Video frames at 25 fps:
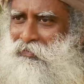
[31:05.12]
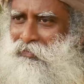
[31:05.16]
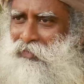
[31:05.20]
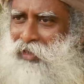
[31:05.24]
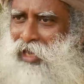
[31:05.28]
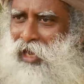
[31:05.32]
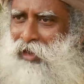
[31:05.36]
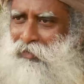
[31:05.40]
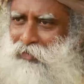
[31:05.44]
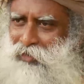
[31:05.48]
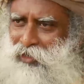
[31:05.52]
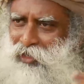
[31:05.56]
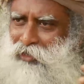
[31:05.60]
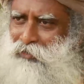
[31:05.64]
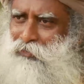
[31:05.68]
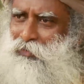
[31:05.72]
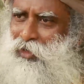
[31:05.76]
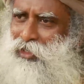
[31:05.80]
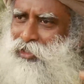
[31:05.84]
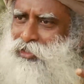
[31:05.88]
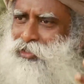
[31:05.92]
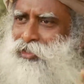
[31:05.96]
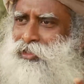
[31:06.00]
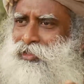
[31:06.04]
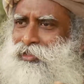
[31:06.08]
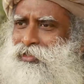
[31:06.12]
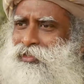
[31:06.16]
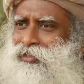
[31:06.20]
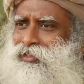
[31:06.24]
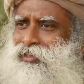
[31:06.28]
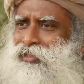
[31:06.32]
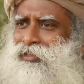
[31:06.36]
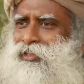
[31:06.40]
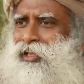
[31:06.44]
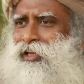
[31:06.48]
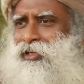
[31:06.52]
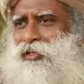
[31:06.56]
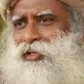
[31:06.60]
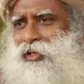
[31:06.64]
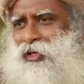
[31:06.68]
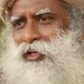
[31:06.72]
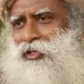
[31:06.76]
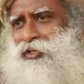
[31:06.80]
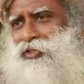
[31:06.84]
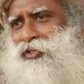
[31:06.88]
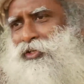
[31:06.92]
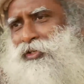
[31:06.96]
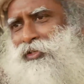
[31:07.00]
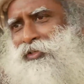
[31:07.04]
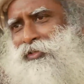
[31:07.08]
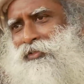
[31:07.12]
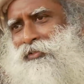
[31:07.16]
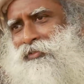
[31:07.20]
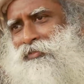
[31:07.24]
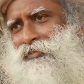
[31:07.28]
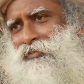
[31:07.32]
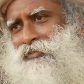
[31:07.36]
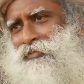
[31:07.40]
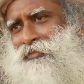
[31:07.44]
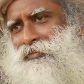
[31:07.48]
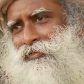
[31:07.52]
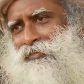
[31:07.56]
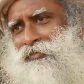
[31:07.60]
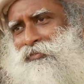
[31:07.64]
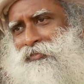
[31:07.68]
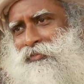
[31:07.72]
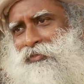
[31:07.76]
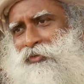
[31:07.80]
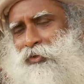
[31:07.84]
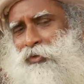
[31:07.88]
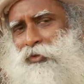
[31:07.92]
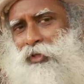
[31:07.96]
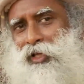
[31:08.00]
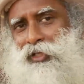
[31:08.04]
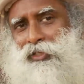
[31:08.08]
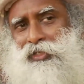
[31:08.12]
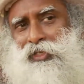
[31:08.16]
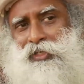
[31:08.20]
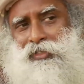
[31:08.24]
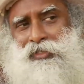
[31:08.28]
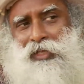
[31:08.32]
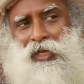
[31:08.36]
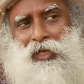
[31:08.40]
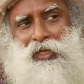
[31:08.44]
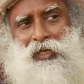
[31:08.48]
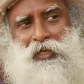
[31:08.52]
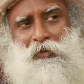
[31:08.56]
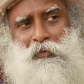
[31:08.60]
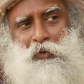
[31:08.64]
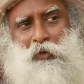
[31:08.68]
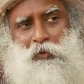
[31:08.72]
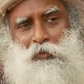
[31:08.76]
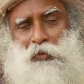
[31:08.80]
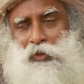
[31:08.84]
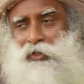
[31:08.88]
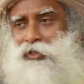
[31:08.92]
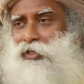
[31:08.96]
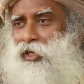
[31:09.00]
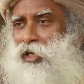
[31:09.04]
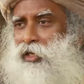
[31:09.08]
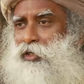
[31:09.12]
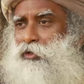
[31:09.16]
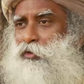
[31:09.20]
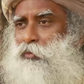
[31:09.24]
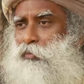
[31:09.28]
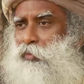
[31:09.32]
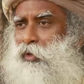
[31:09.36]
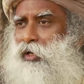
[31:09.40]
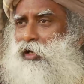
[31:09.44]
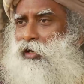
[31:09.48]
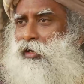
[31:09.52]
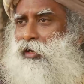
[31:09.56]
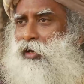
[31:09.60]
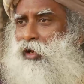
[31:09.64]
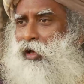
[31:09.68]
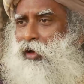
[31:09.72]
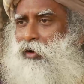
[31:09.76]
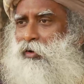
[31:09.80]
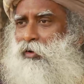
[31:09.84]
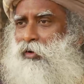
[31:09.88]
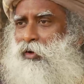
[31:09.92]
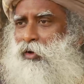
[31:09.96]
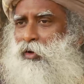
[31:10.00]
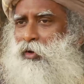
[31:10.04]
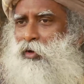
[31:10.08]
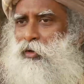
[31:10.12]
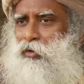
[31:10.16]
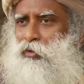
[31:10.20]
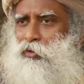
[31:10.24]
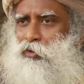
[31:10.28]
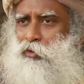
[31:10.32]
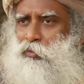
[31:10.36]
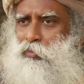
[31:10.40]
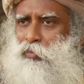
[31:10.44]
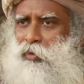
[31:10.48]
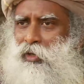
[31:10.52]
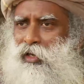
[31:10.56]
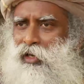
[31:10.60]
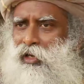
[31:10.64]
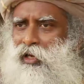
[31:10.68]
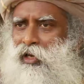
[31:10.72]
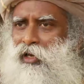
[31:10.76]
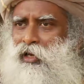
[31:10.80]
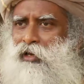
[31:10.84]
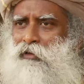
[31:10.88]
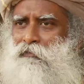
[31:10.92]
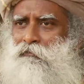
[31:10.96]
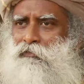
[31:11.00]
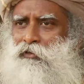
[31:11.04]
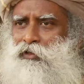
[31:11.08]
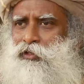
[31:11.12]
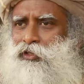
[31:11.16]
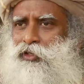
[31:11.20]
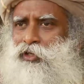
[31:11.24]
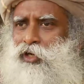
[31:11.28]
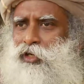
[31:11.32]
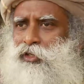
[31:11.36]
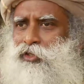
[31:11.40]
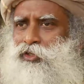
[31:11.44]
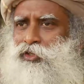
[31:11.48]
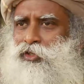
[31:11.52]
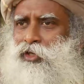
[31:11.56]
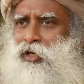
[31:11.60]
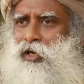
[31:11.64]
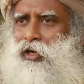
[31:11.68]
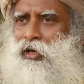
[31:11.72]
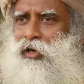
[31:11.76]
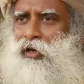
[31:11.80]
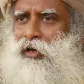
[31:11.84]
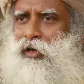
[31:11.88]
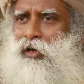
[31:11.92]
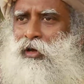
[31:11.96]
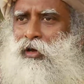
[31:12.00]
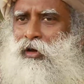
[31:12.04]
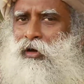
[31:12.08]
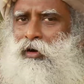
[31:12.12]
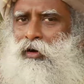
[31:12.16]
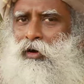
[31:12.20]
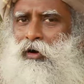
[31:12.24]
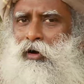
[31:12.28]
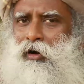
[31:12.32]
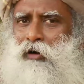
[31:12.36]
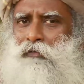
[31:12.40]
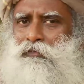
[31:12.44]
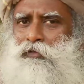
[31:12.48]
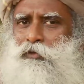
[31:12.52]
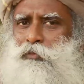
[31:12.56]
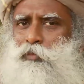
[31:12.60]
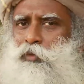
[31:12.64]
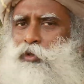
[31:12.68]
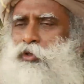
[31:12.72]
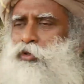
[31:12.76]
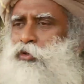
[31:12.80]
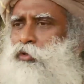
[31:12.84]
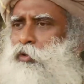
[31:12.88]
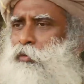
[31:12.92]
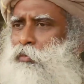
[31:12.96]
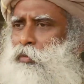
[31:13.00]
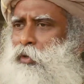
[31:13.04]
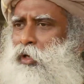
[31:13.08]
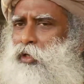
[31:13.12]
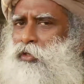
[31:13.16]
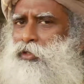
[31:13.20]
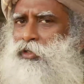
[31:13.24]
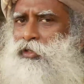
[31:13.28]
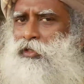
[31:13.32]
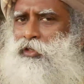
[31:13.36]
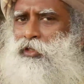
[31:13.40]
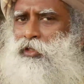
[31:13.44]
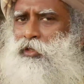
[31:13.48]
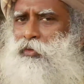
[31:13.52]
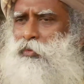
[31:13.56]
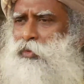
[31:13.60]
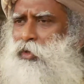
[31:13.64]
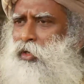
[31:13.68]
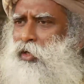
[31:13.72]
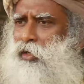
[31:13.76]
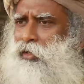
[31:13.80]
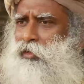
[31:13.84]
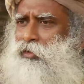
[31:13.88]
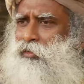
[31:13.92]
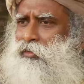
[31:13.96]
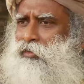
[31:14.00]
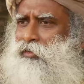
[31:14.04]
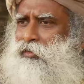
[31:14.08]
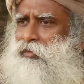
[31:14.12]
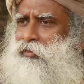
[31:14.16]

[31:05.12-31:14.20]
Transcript: We haven't invested in that direction. So that's exactly what we're trying to build now, to build an infrastructure of spiritual process in the world,